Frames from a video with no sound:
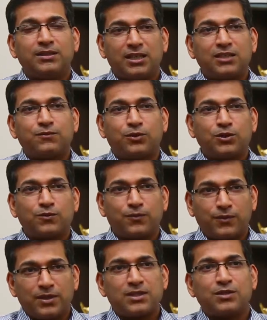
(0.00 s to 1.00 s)
Salesforce
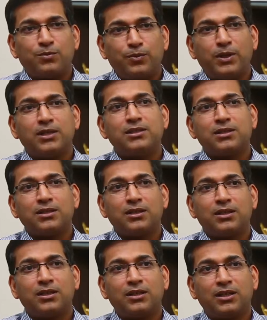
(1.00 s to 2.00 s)
first builds
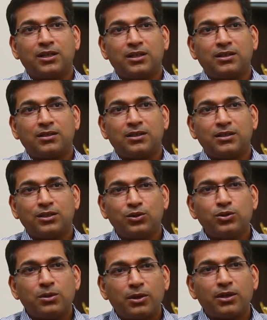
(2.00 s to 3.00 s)
a
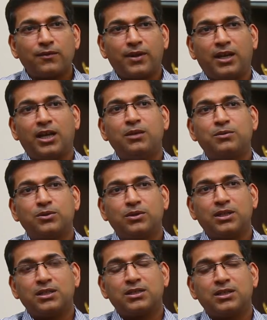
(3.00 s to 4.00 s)
huge amount of help to
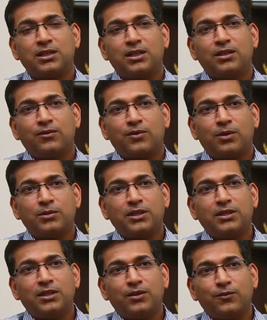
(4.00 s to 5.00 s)
us from
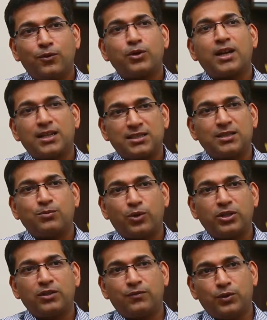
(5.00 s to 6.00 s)
the forecasting
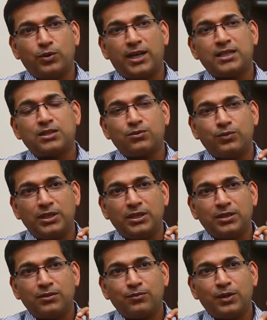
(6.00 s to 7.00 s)
point of view, as
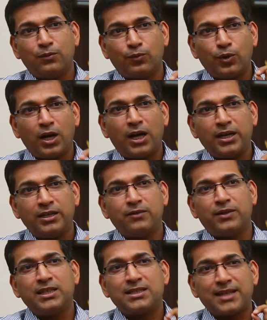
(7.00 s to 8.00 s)
we are in a
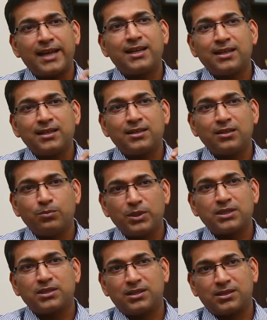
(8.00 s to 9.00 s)
very cyclical
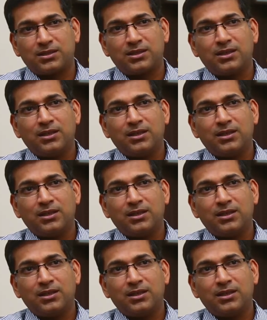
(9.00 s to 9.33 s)
business.